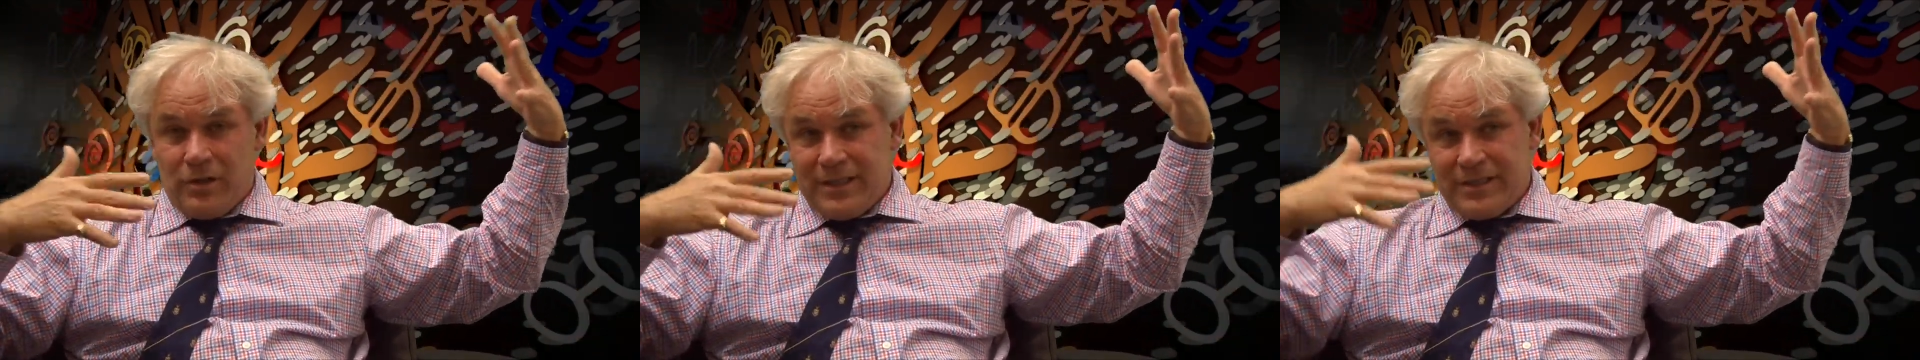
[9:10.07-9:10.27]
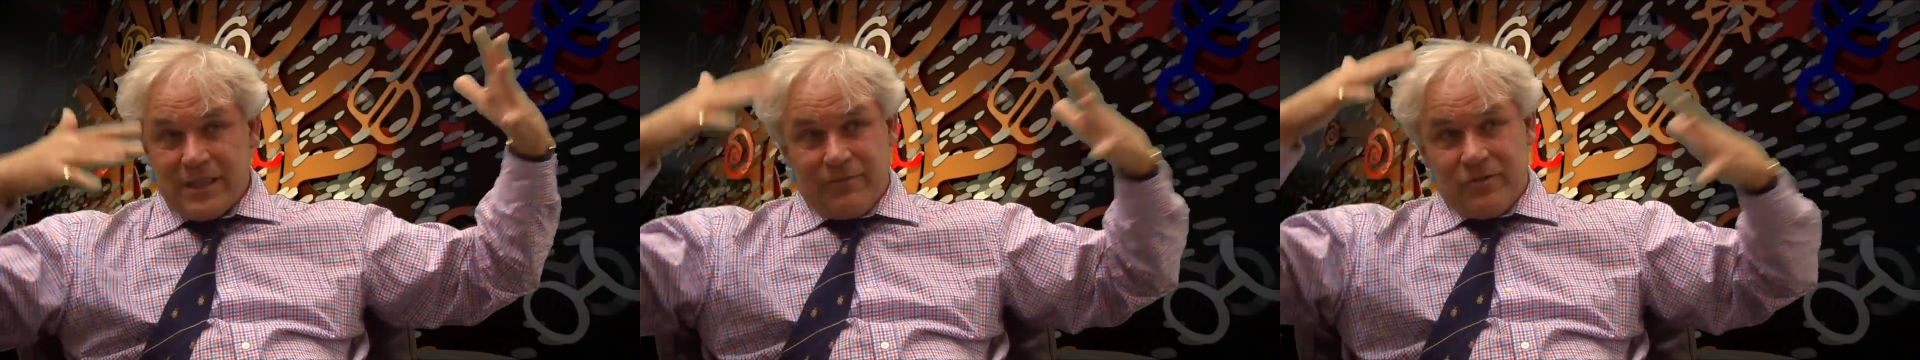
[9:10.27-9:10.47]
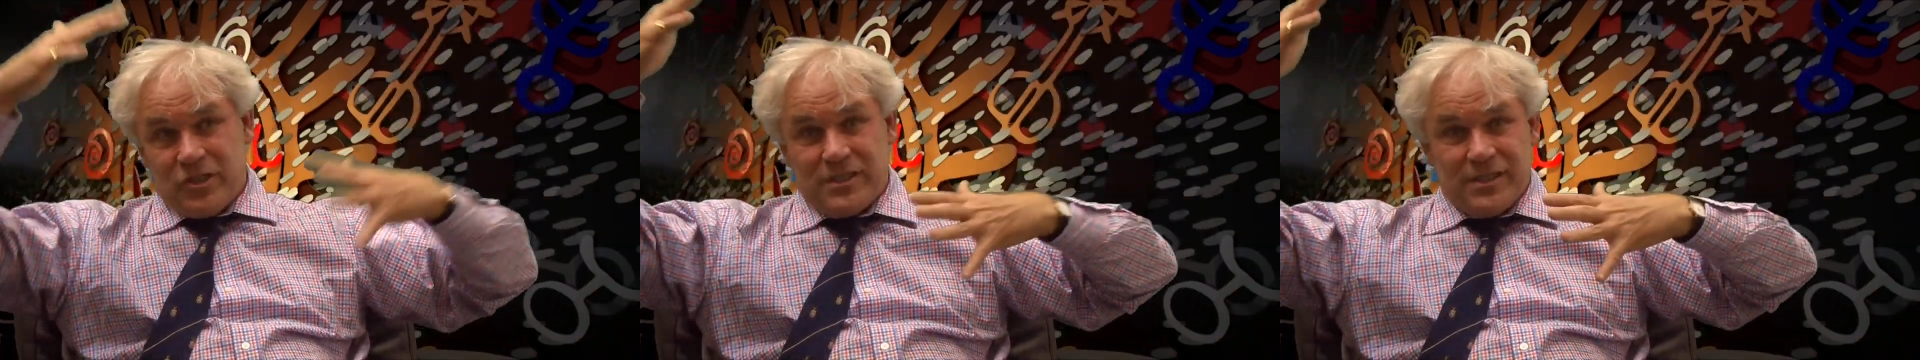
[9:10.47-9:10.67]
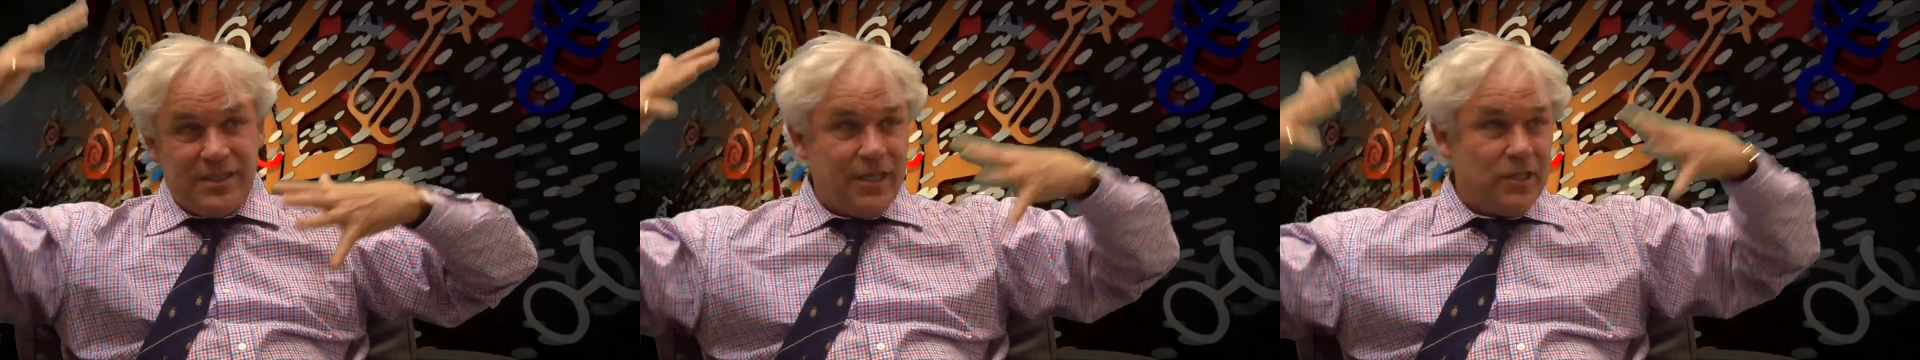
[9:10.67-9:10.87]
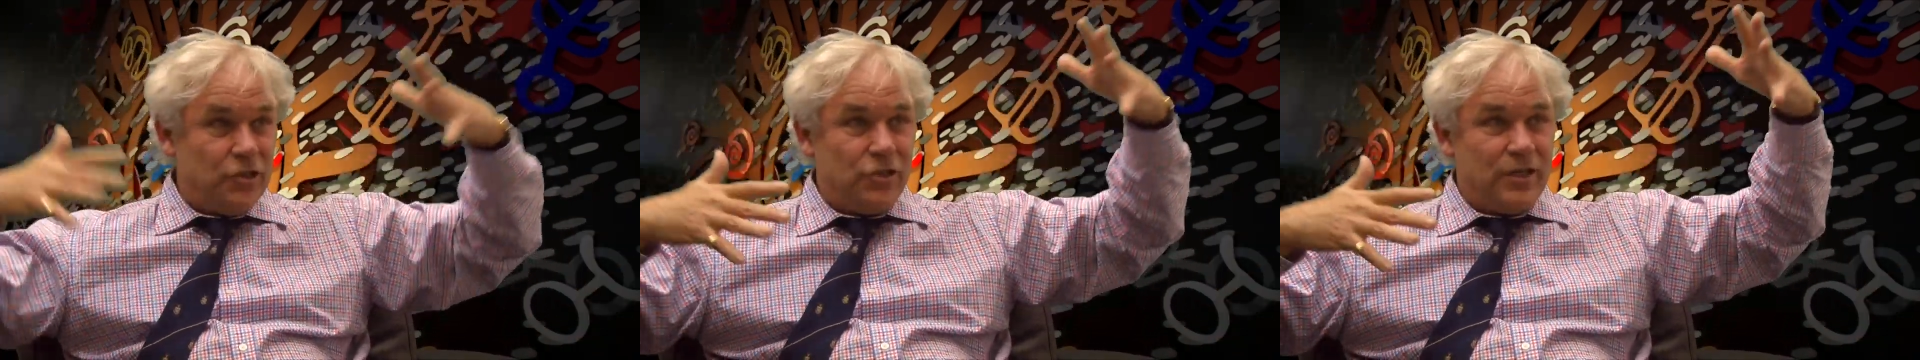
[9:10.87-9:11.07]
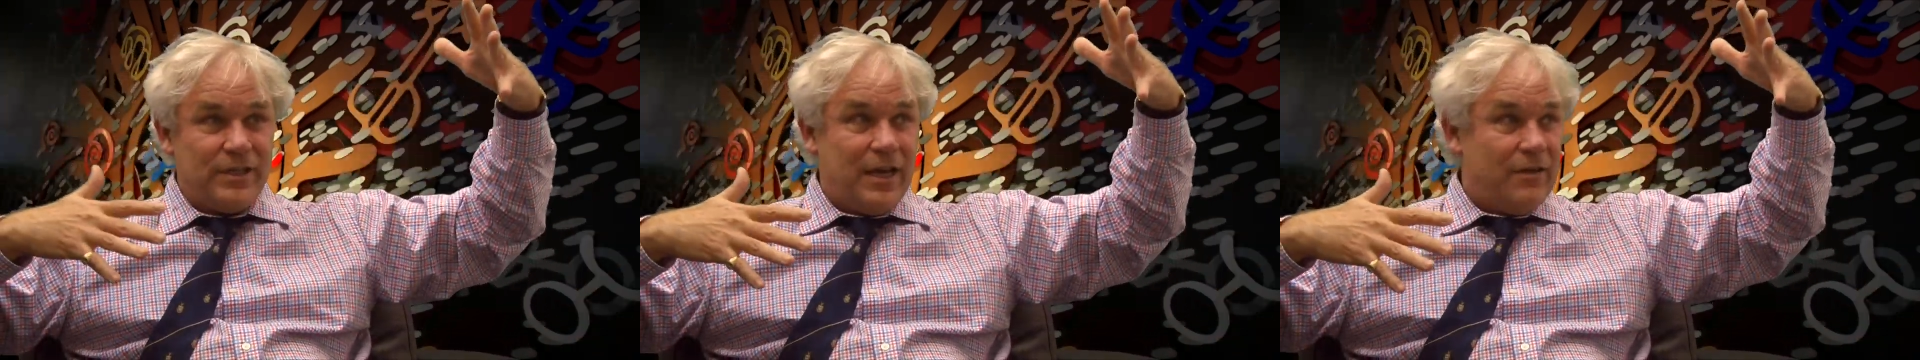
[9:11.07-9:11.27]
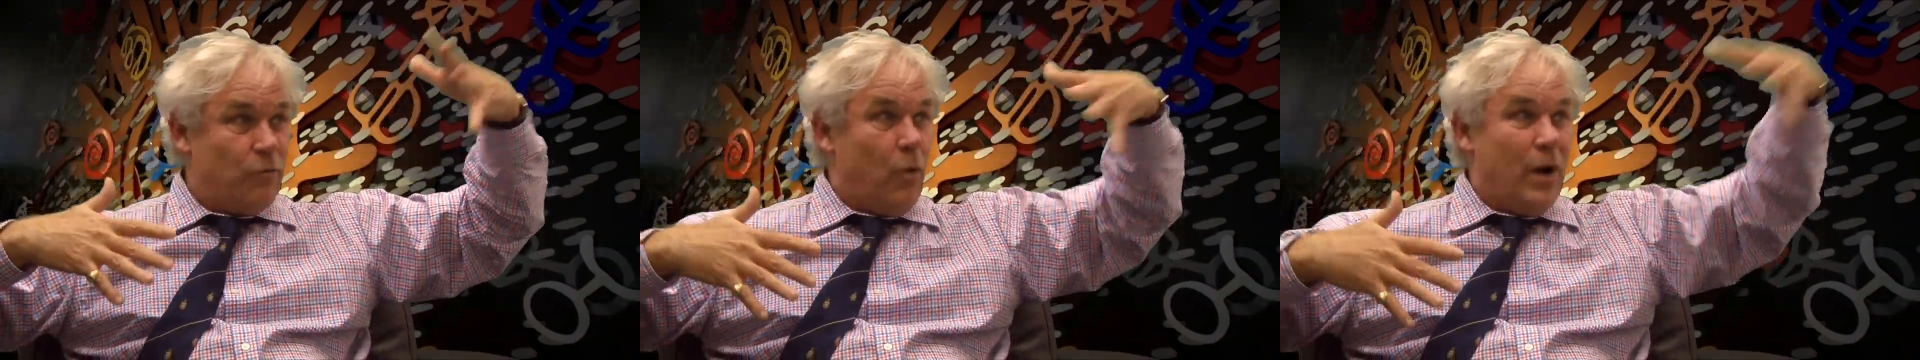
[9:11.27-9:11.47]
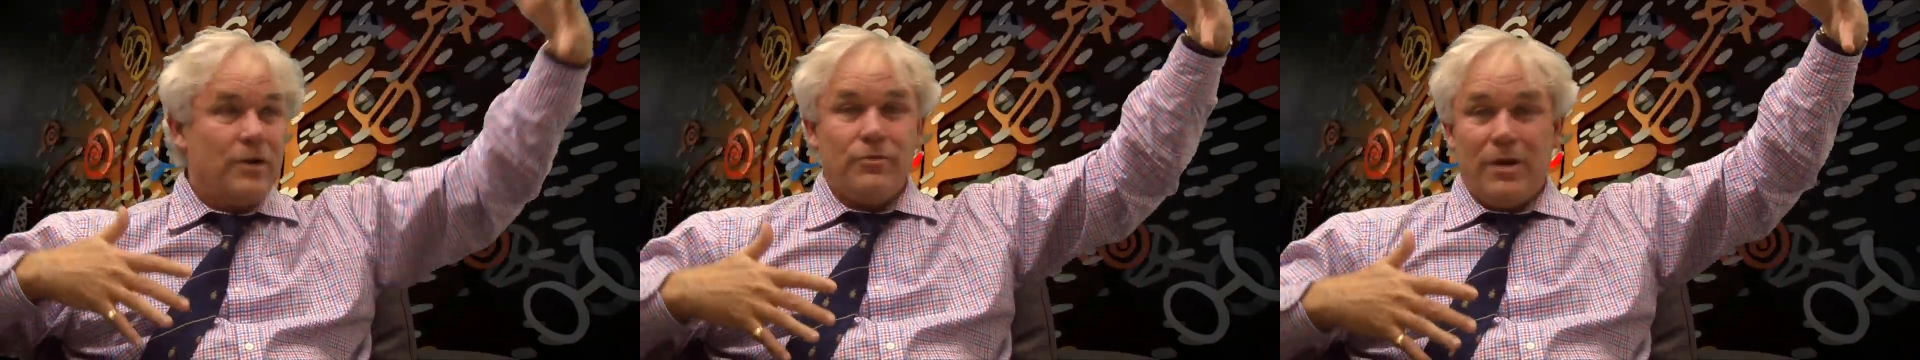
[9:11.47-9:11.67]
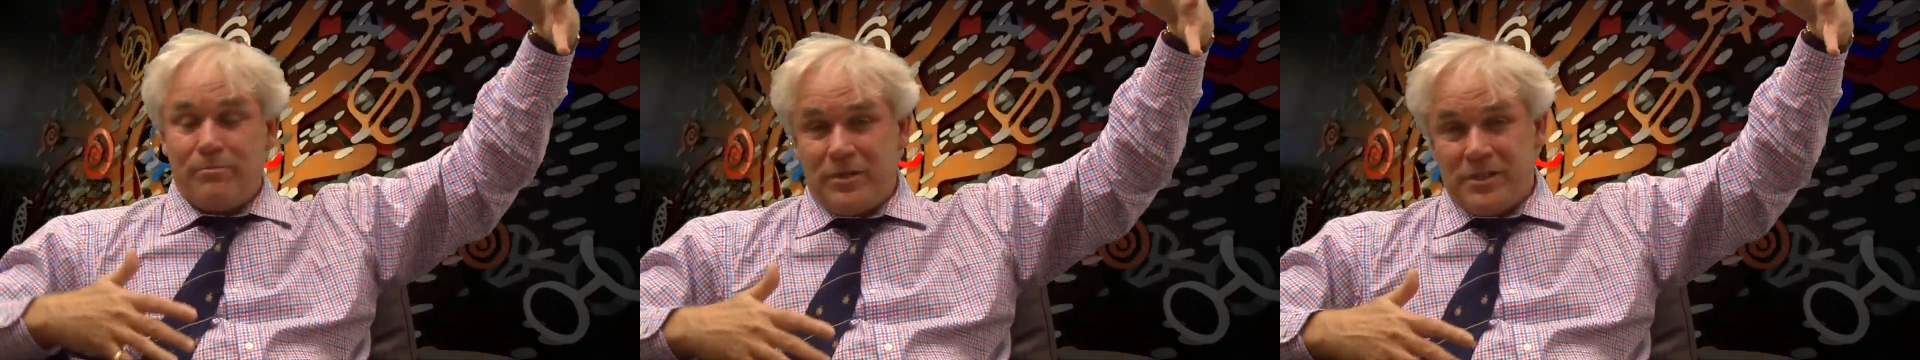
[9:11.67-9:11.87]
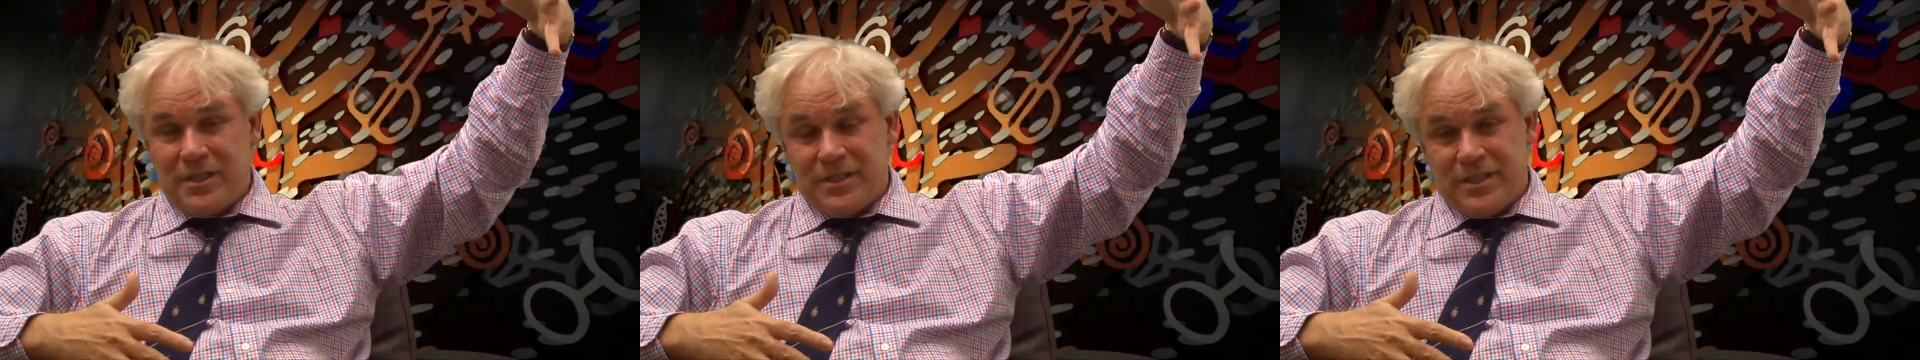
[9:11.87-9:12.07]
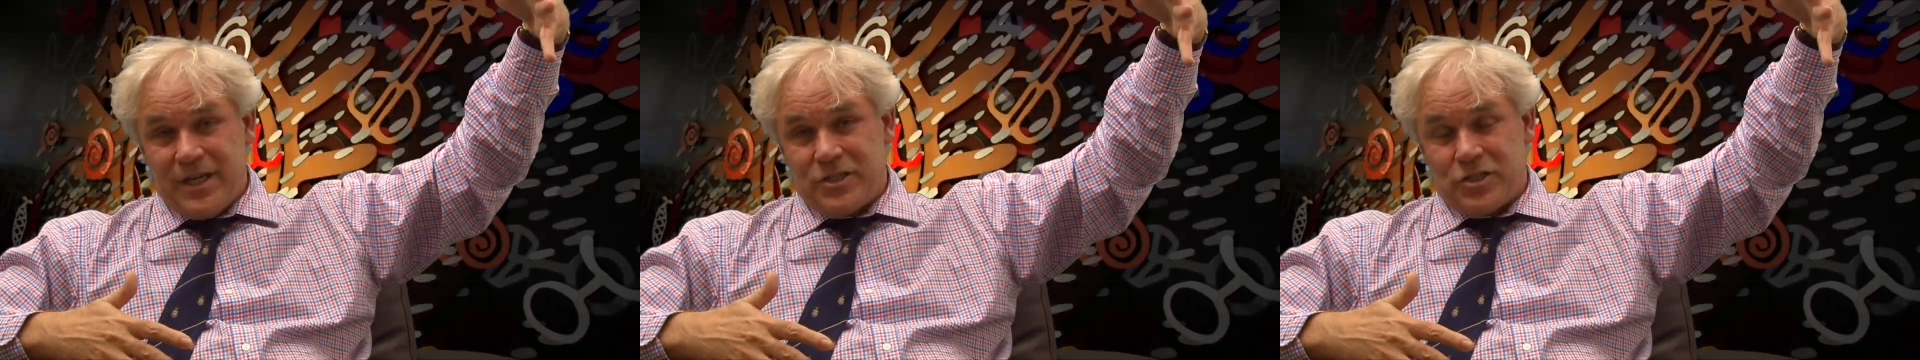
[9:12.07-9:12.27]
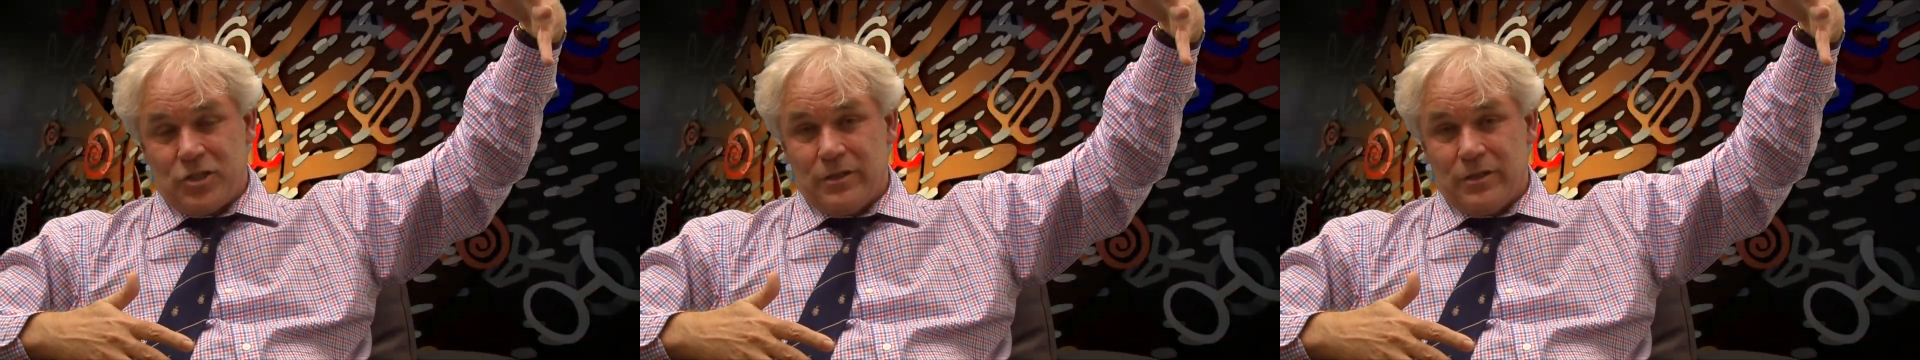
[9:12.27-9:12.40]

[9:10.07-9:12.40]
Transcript: as I've just said, you can have one representation